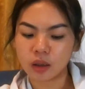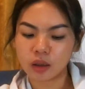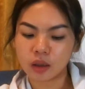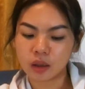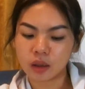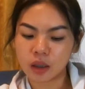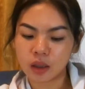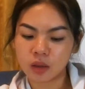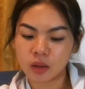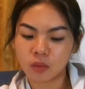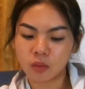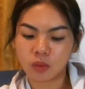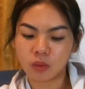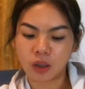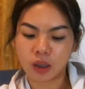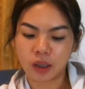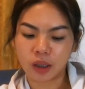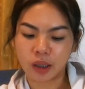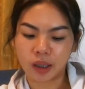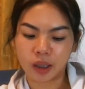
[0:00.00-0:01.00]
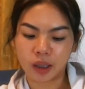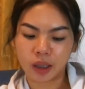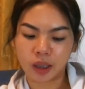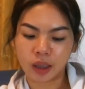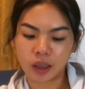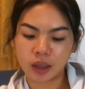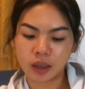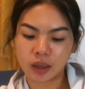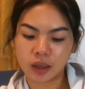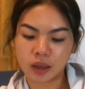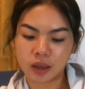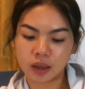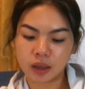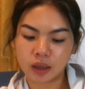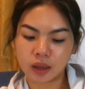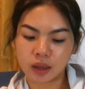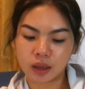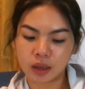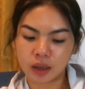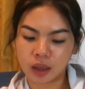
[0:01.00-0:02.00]
That's why
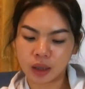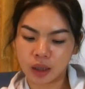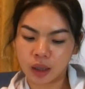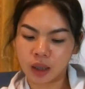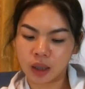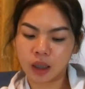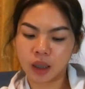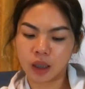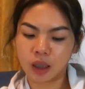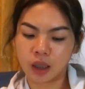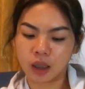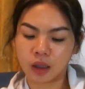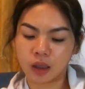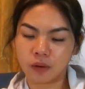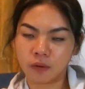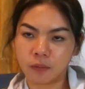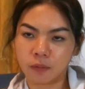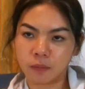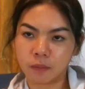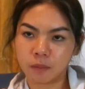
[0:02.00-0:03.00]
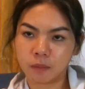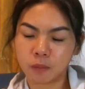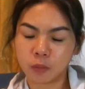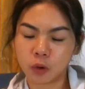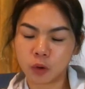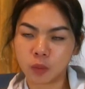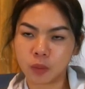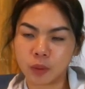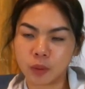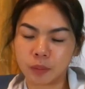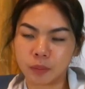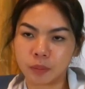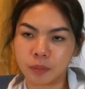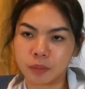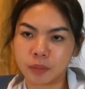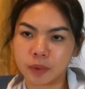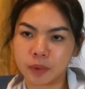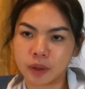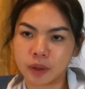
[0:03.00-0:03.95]
they have problems.